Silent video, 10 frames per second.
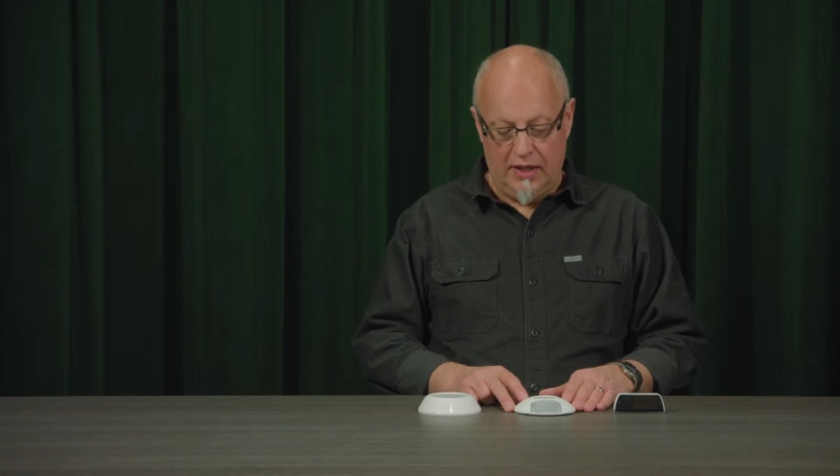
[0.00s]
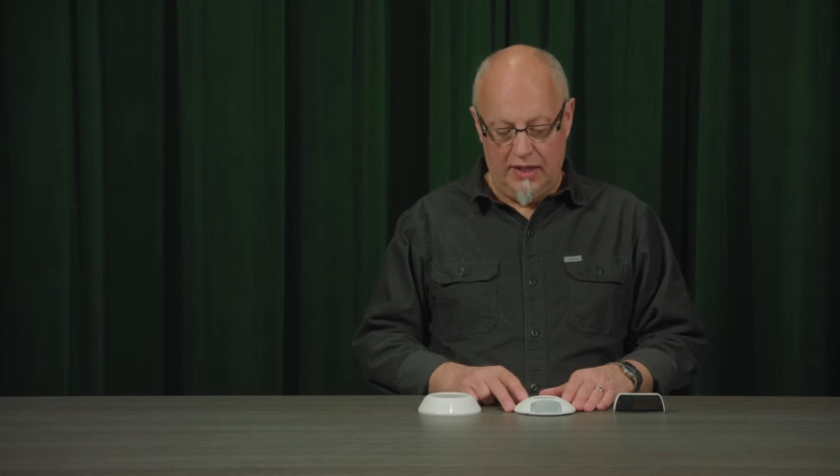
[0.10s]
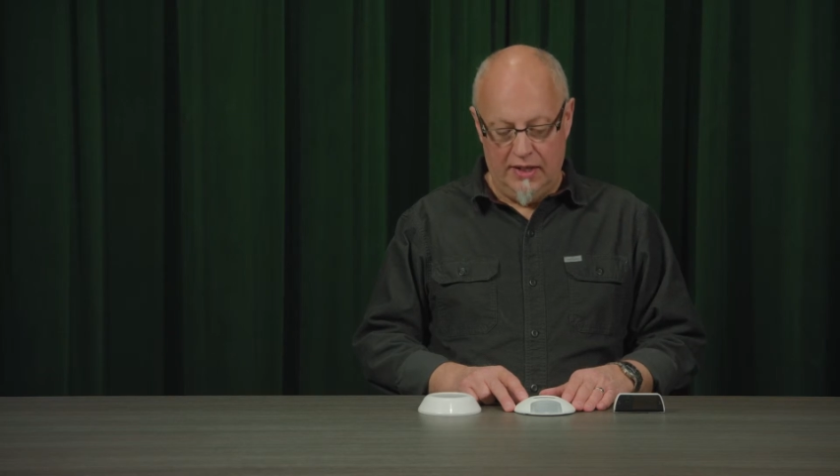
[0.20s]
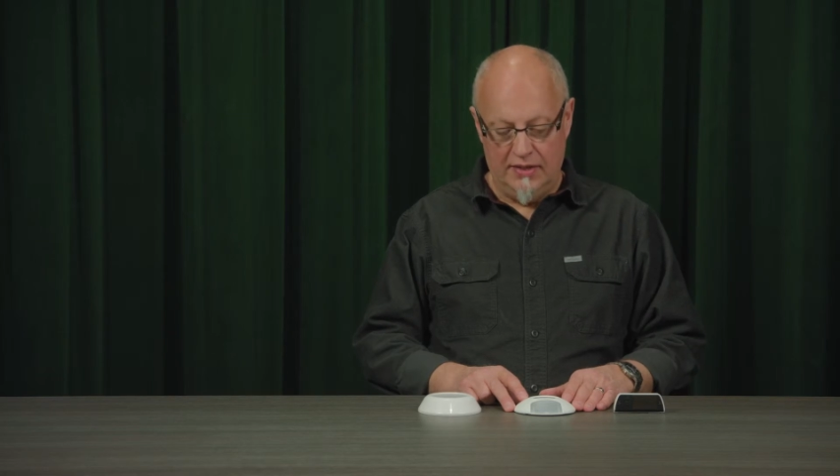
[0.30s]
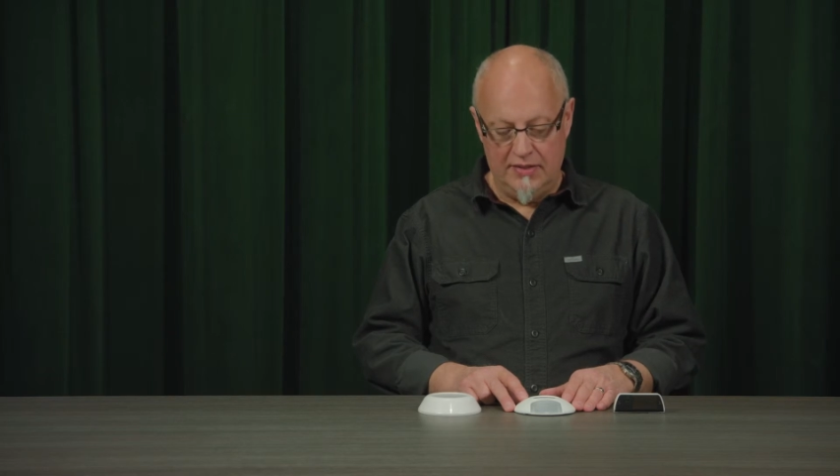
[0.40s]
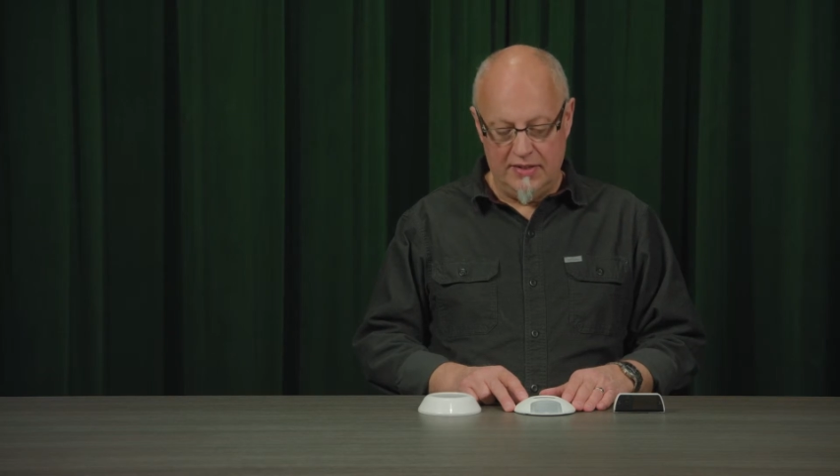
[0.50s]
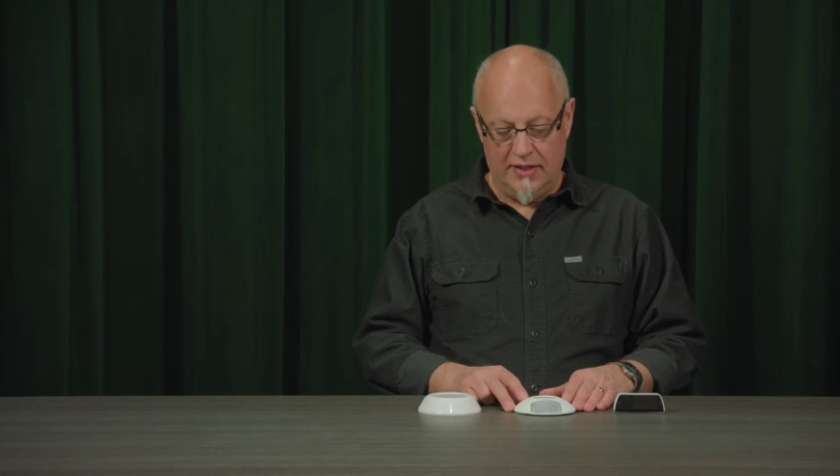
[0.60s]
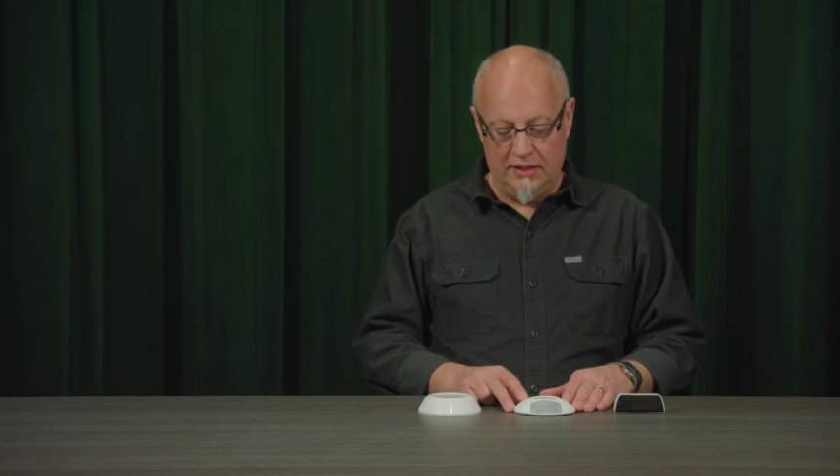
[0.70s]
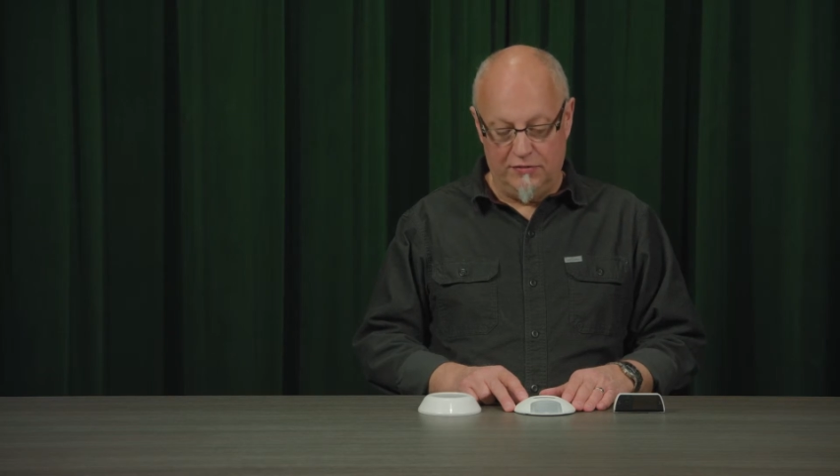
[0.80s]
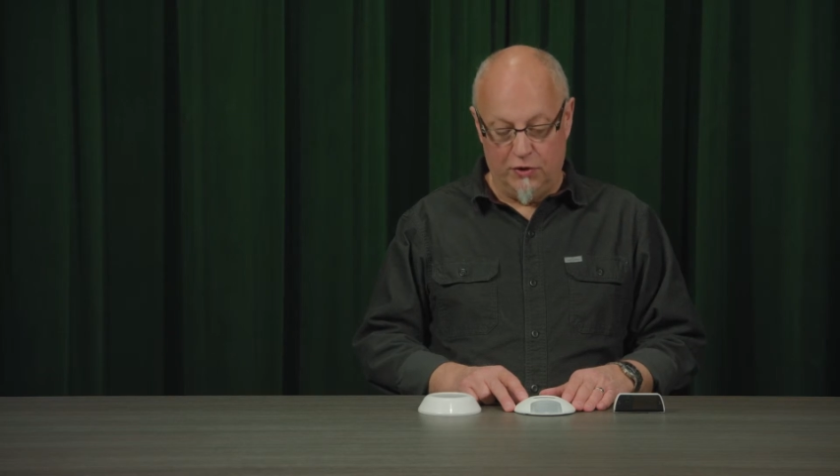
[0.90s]
And
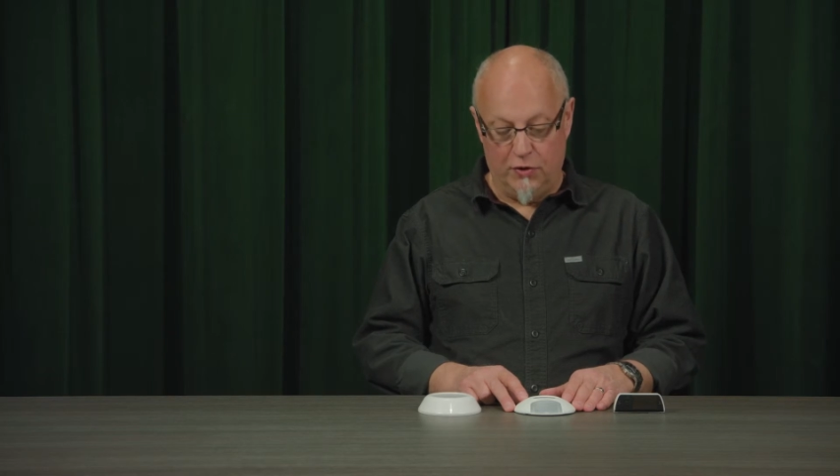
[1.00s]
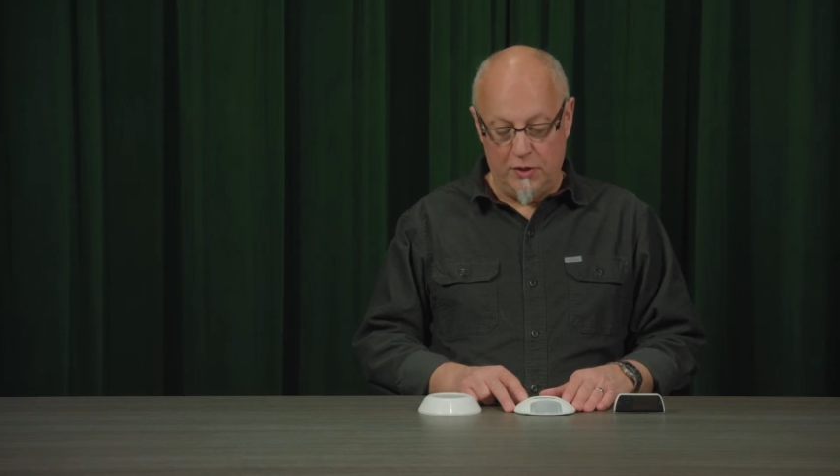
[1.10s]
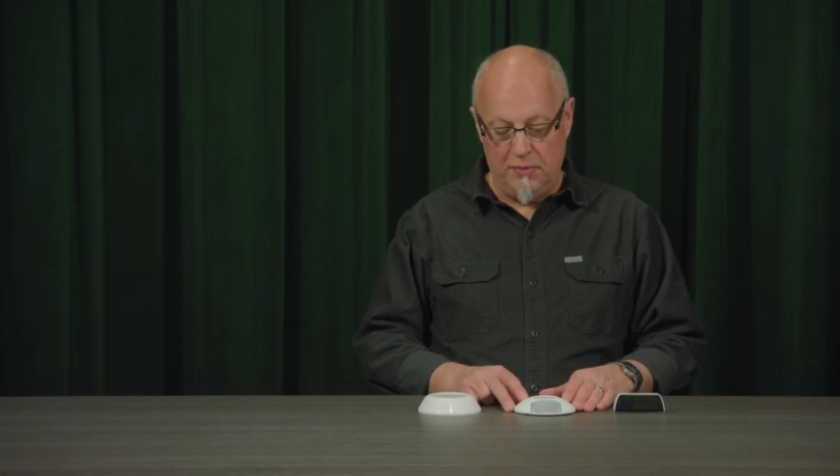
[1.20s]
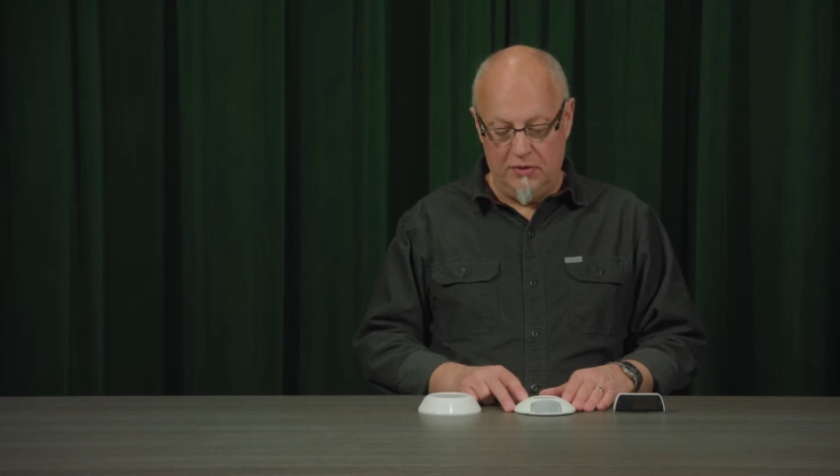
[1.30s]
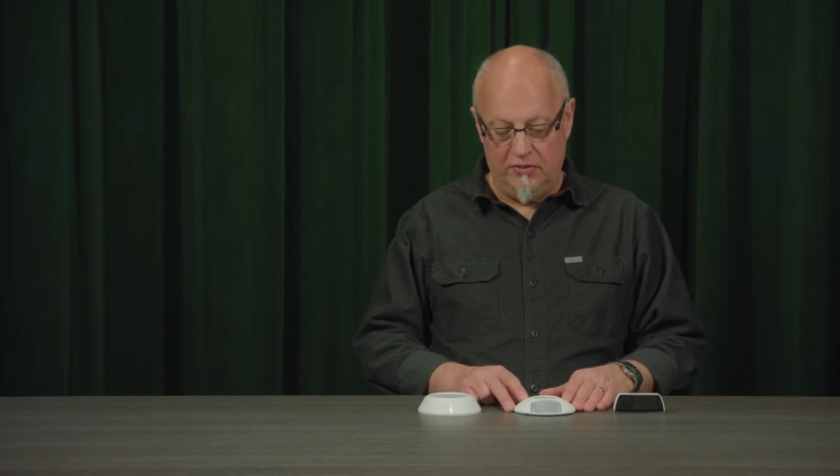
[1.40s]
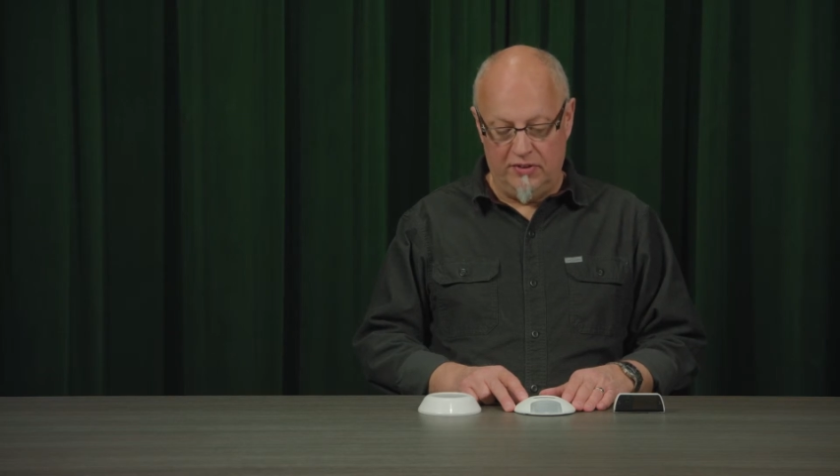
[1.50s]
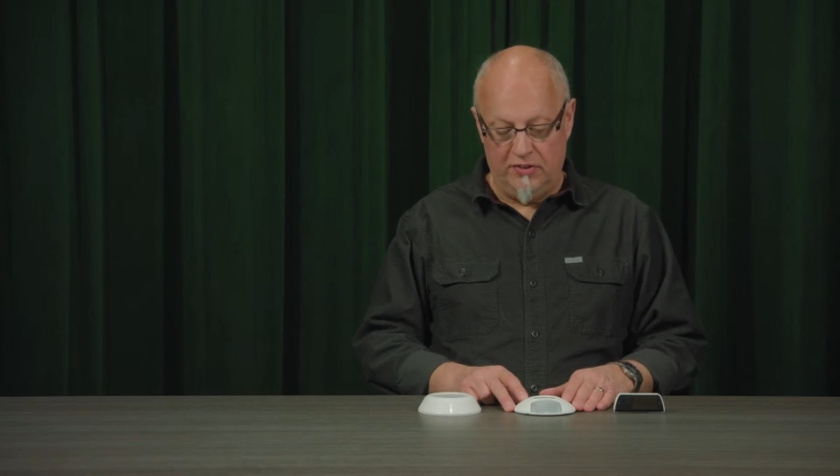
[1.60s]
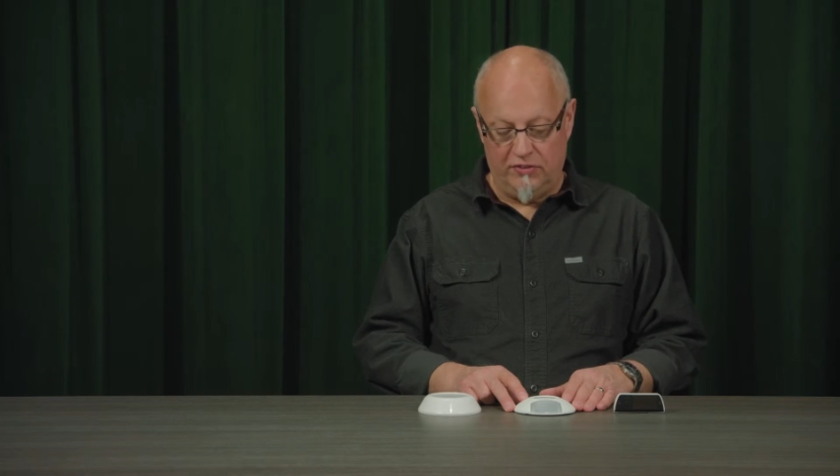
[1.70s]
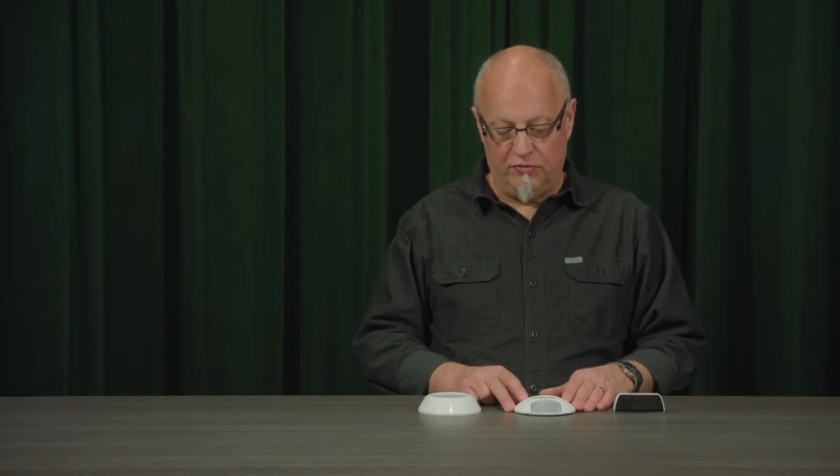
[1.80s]
if you're going to be using this